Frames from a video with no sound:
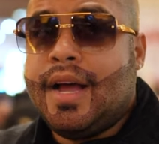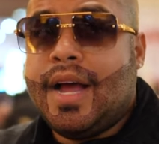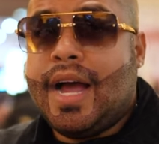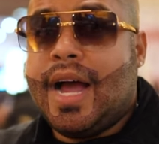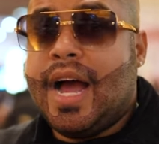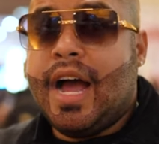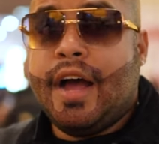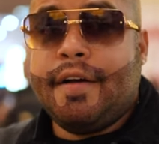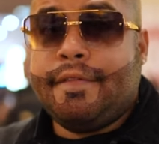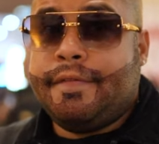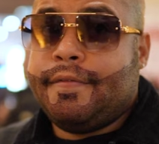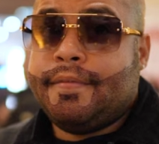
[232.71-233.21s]
I
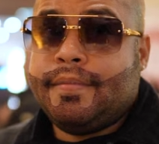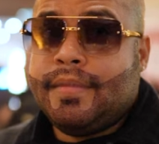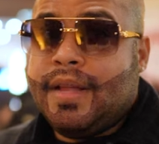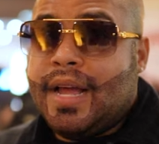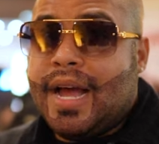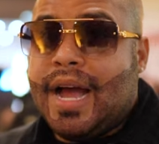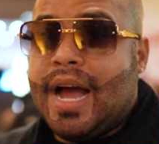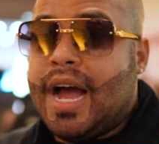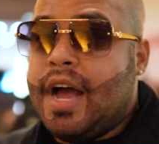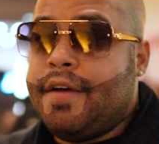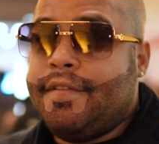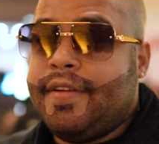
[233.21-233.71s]
have
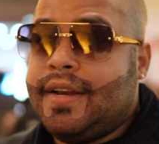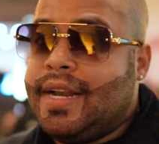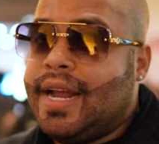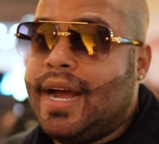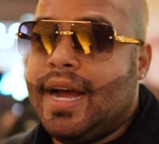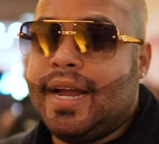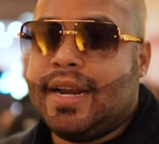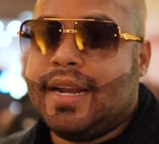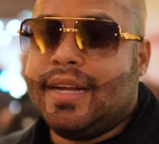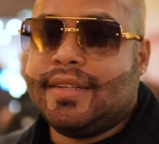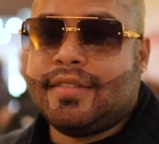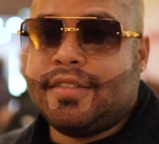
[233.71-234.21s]
I haven't
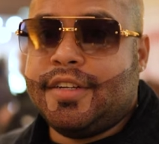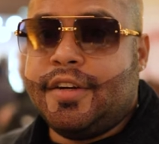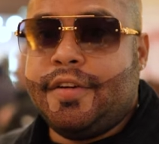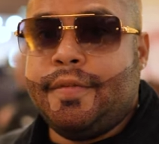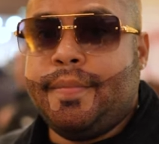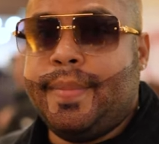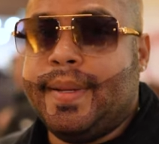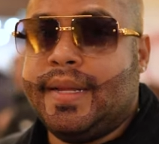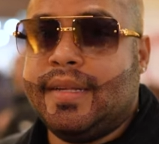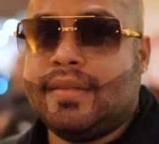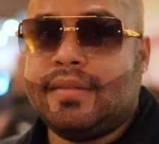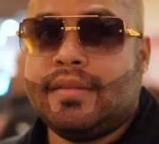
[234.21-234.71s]
had a
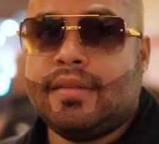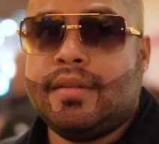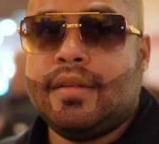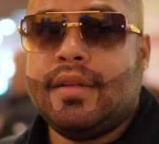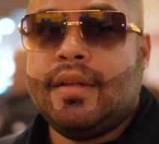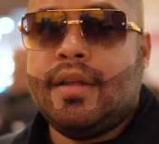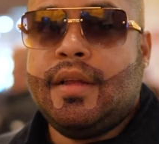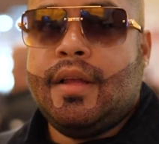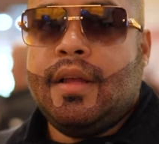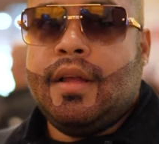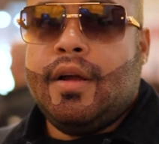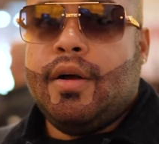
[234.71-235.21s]
service
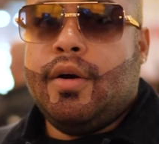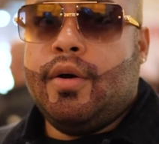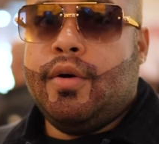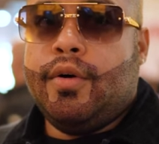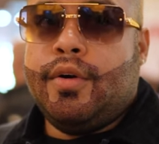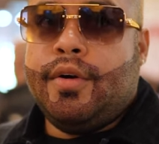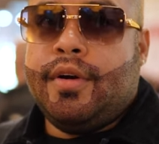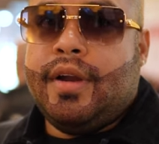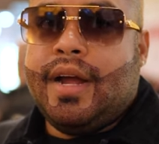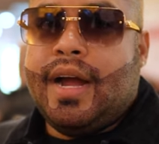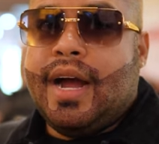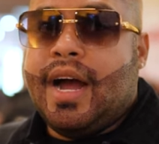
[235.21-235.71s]

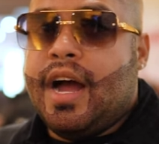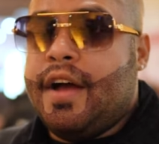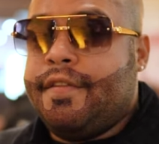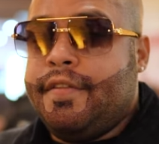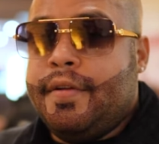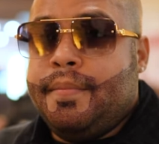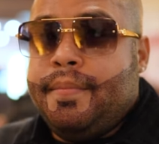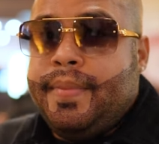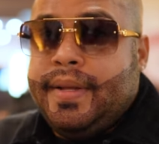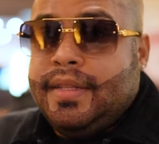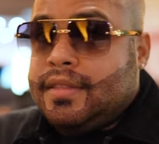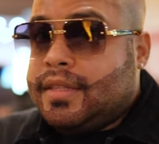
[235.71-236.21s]
or I
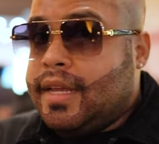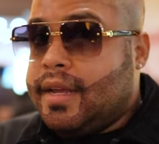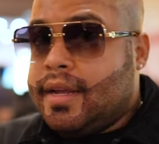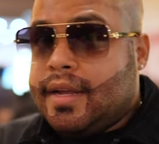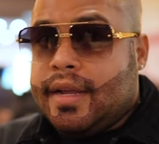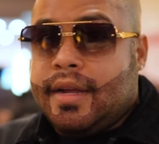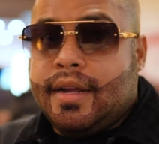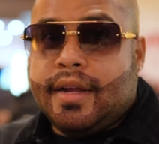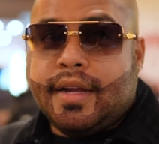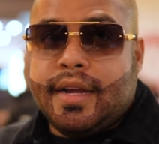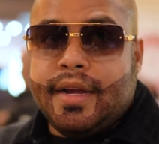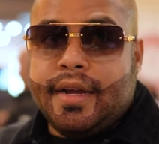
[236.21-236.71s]
haven't been
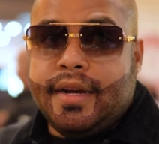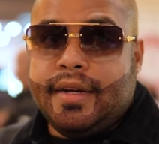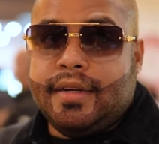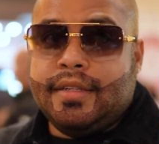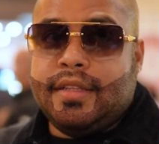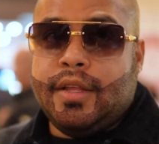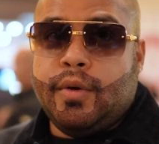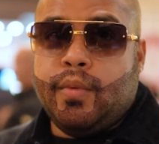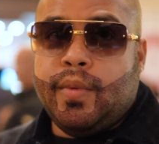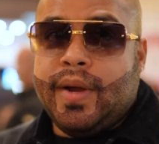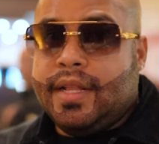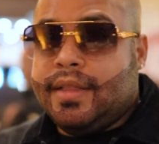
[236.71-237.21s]
taking care
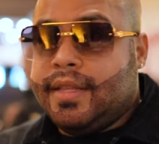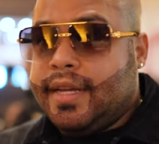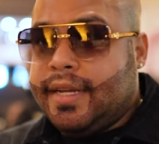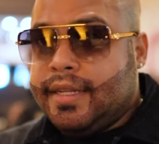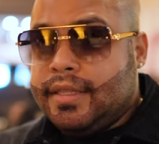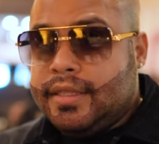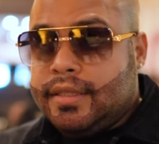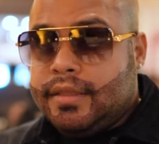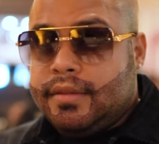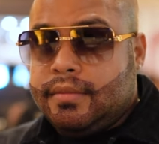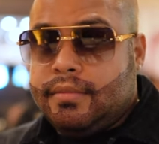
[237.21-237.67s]
the way they